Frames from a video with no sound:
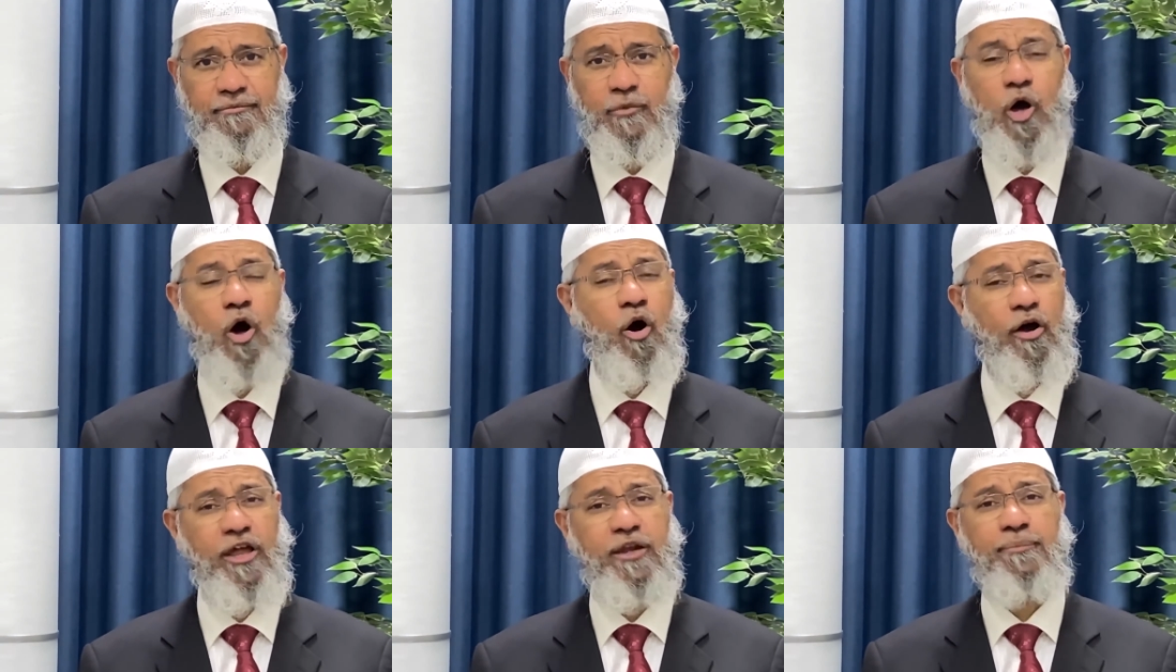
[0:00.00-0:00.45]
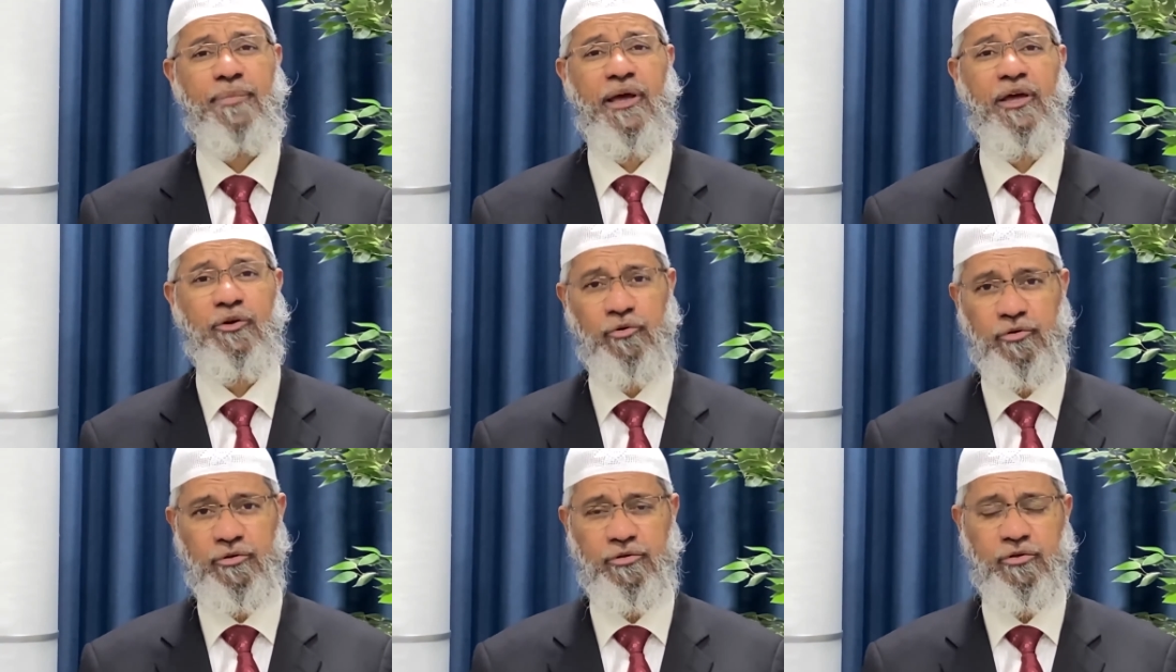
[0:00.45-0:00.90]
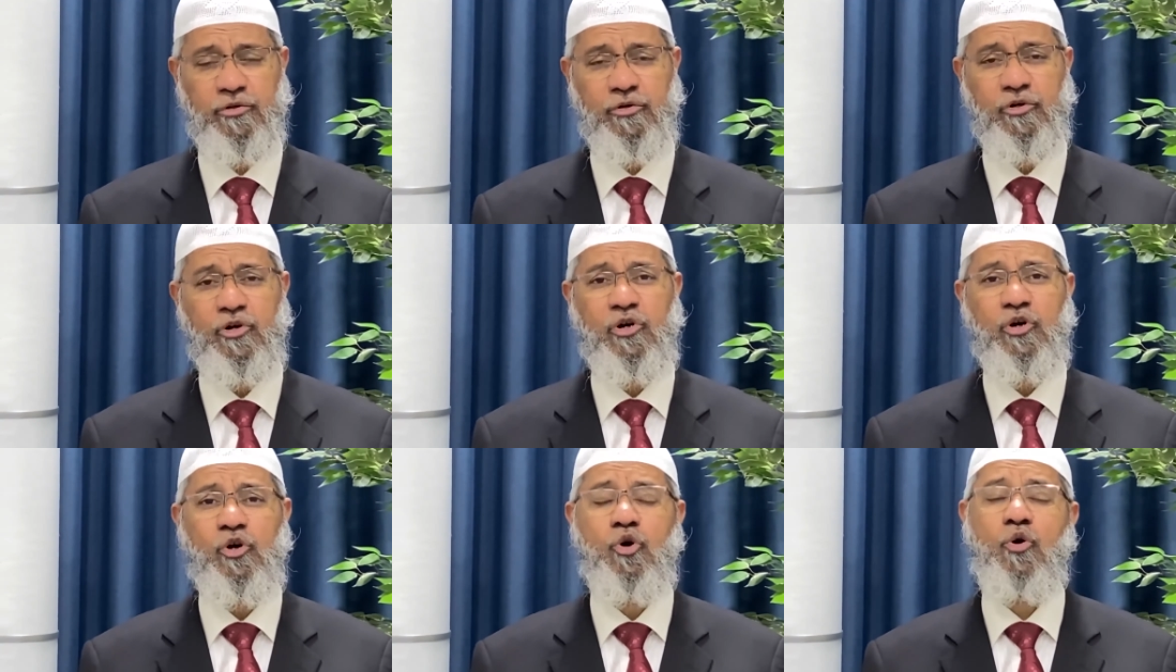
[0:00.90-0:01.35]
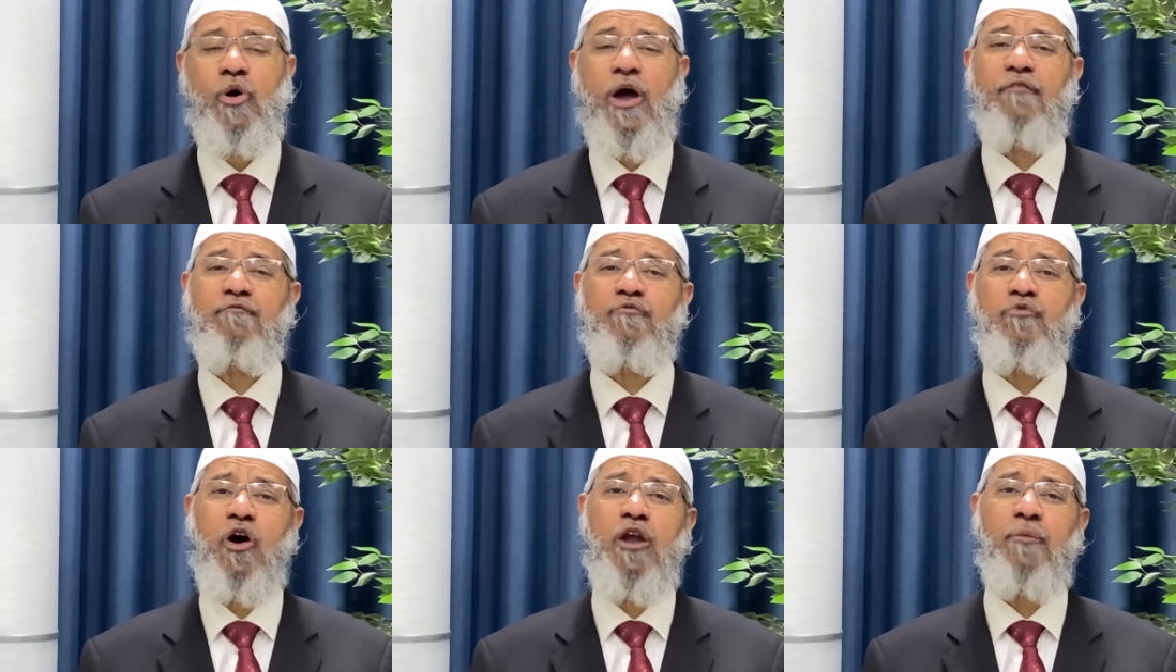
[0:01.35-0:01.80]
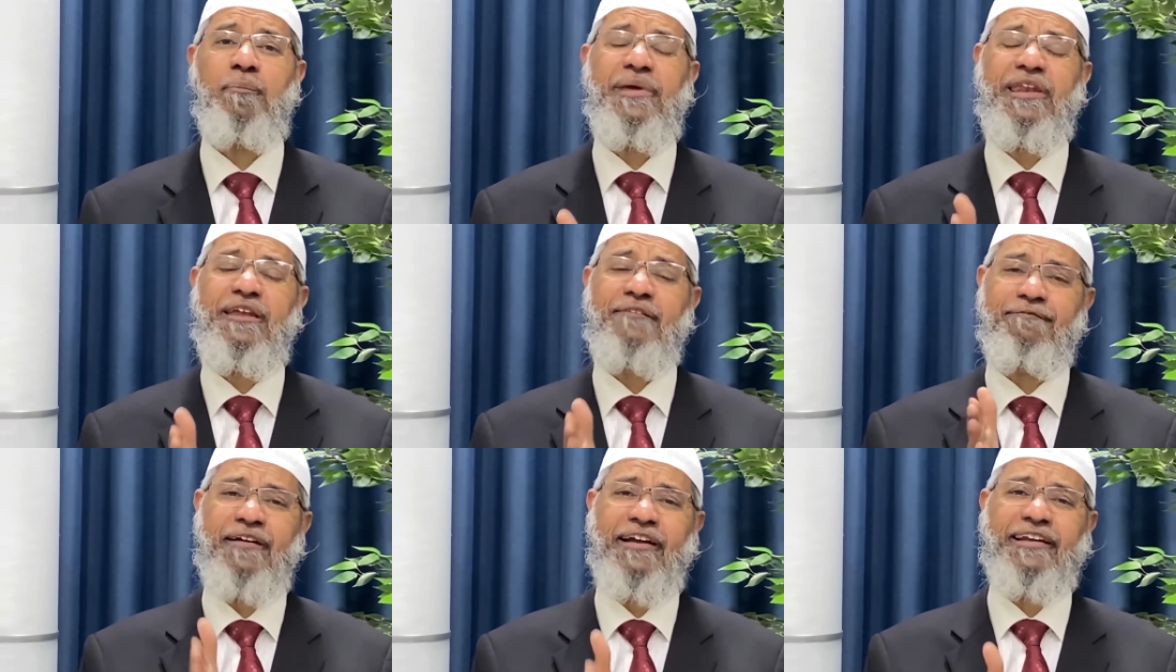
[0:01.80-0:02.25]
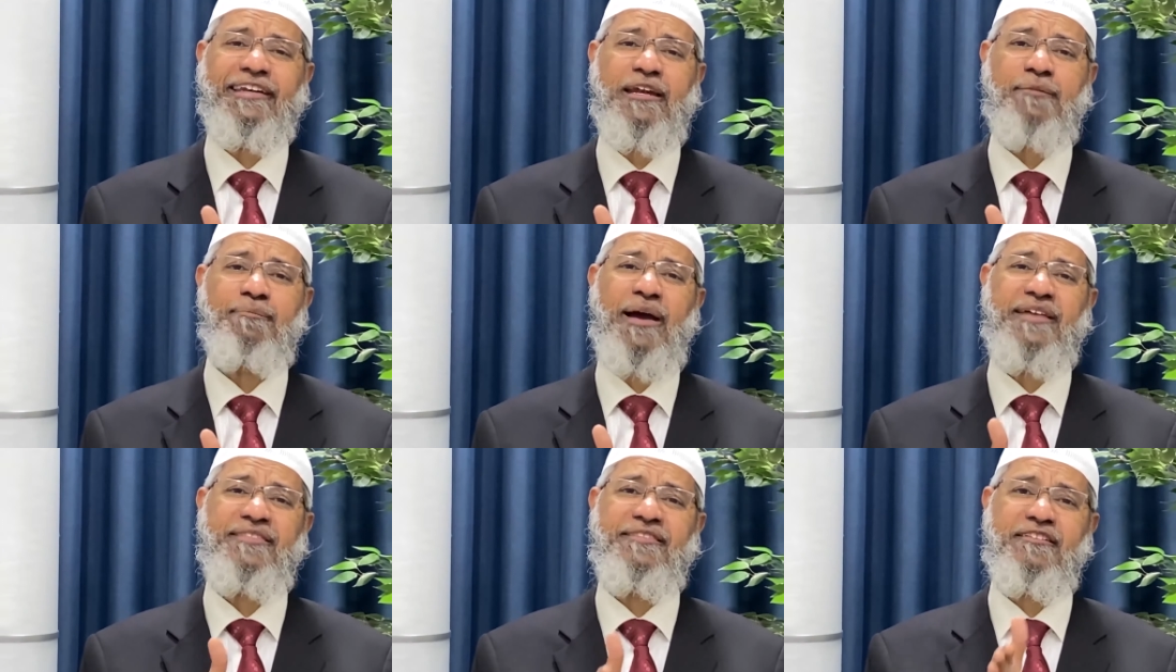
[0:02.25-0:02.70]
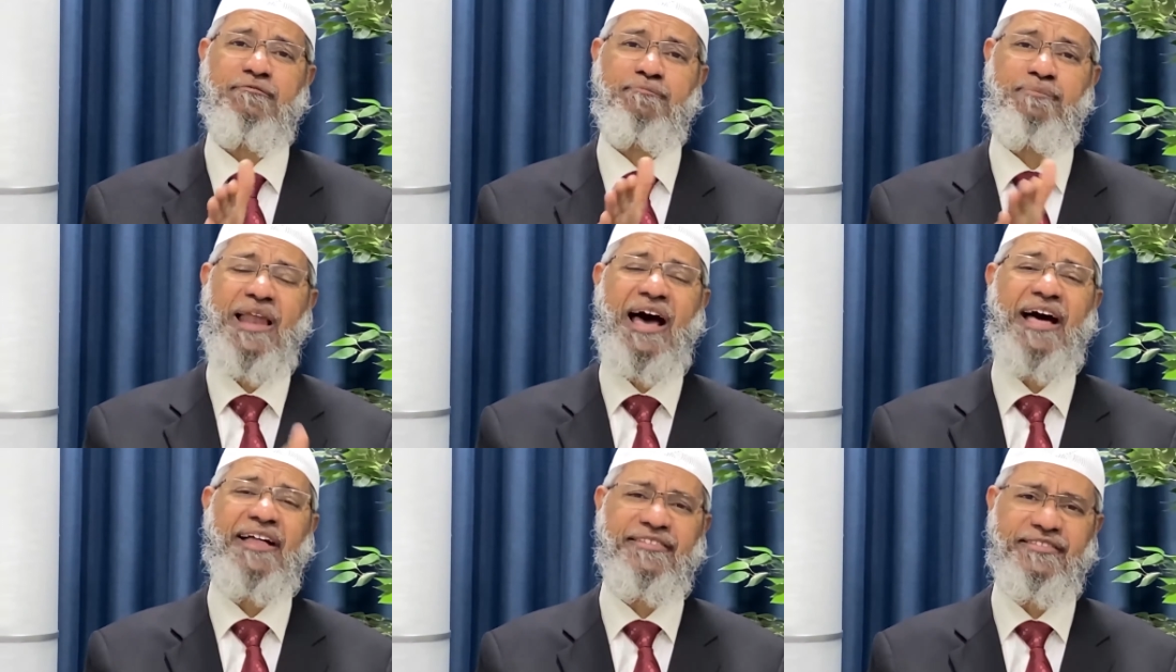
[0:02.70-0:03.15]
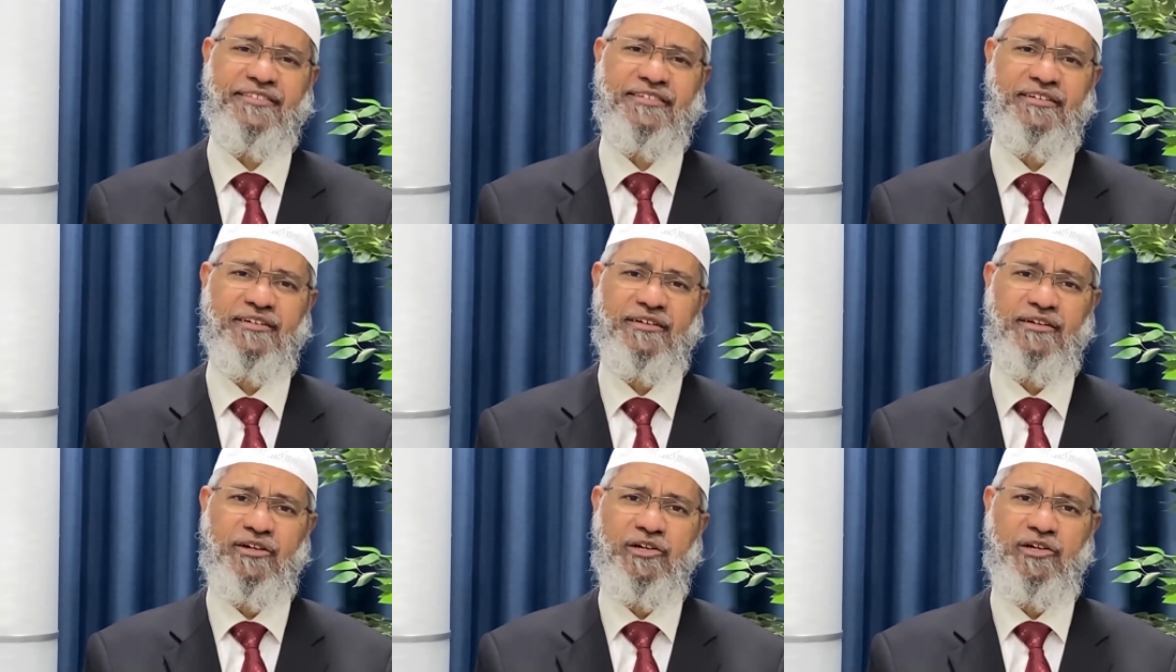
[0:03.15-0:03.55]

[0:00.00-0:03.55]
or in Beirut who have not been affected by this blast